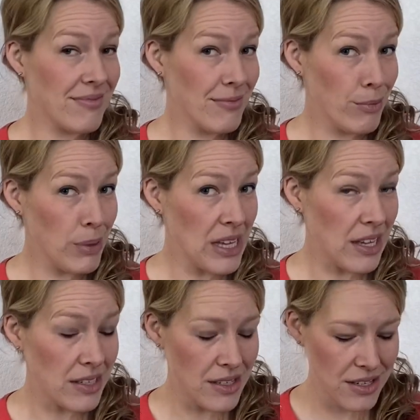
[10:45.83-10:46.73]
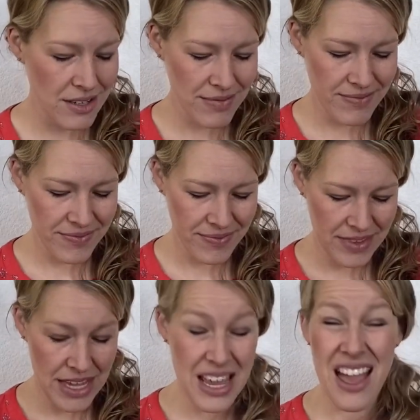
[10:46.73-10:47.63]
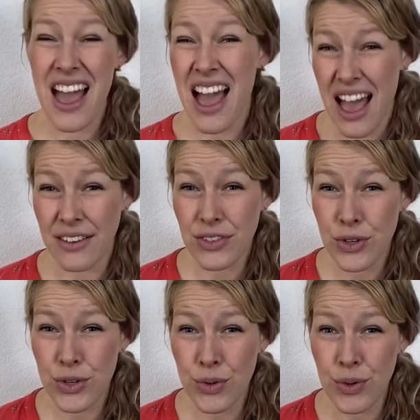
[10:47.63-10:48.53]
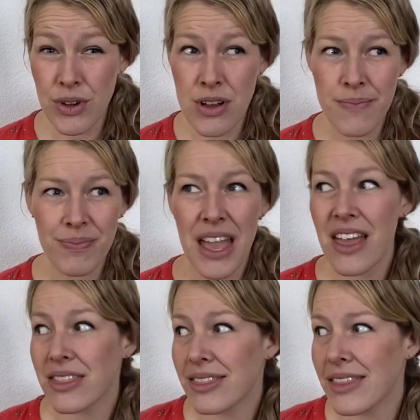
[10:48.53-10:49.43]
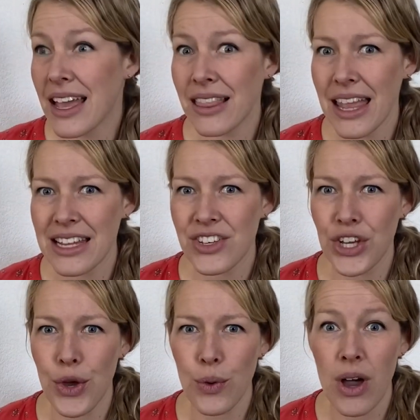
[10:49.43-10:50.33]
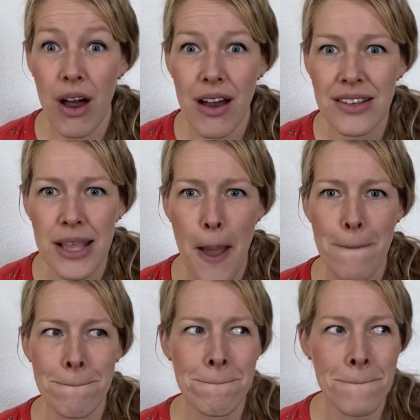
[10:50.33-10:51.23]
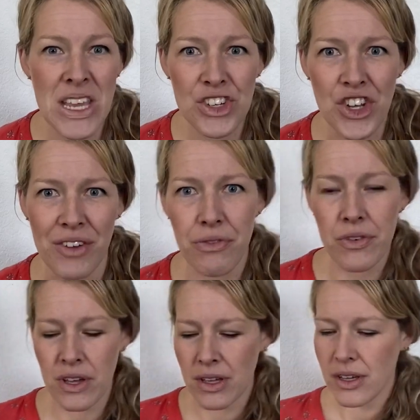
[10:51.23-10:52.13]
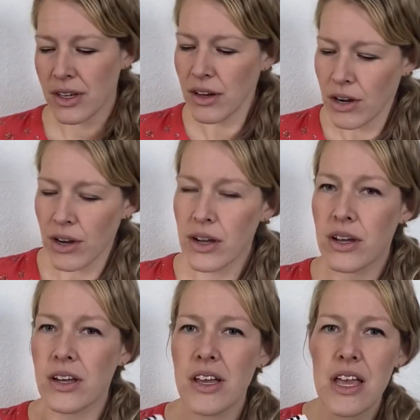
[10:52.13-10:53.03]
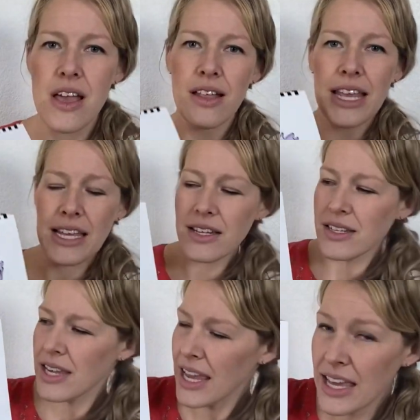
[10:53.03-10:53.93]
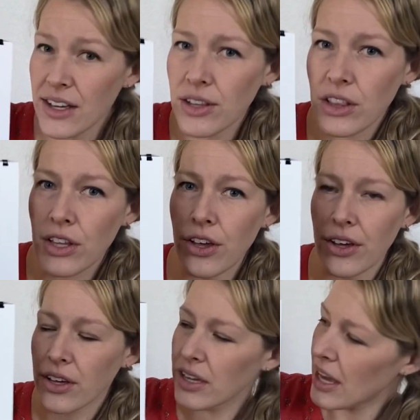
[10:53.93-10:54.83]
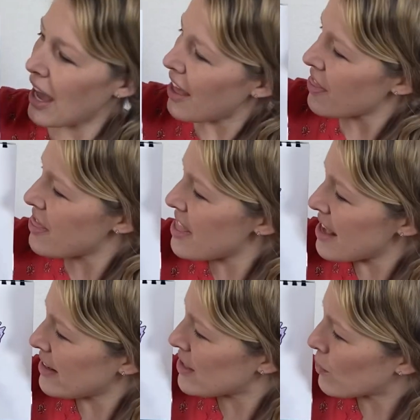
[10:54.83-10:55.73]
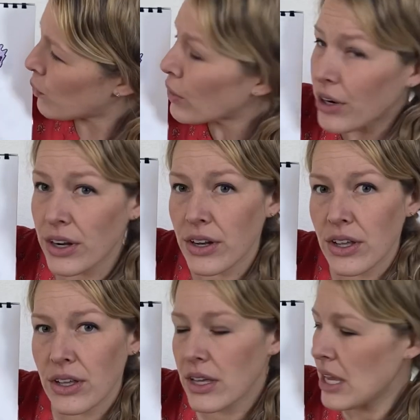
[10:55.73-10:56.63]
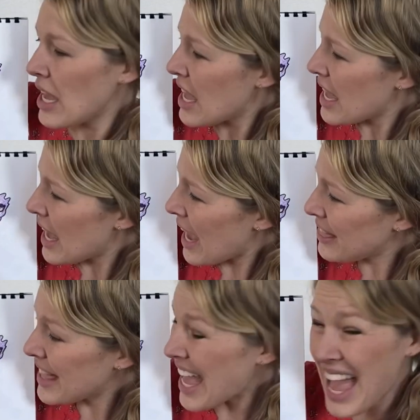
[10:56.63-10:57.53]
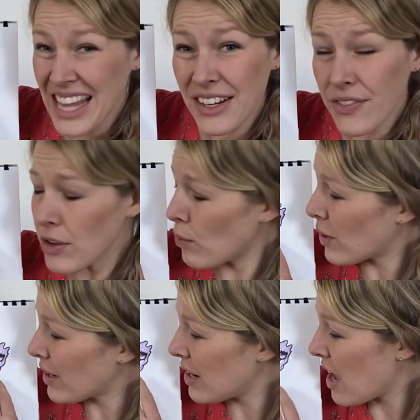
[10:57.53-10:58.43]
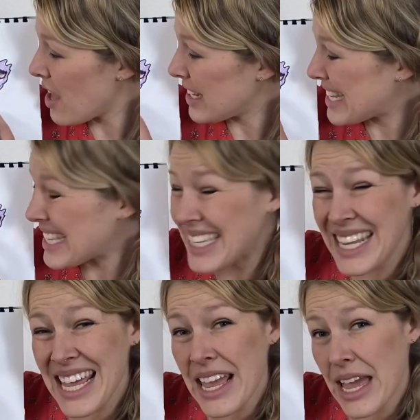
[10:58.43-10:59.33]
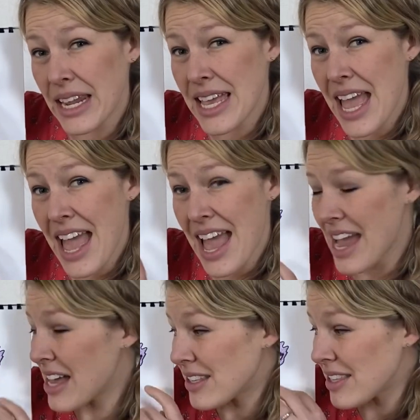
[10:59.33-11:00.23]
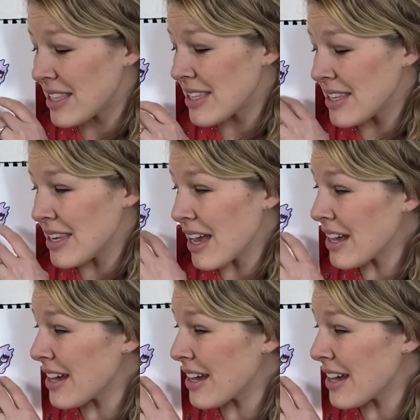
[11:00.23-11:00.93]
But after school, they like to go cause mischief. Oh, like take a look at this word. At the end of the word, C and K snuck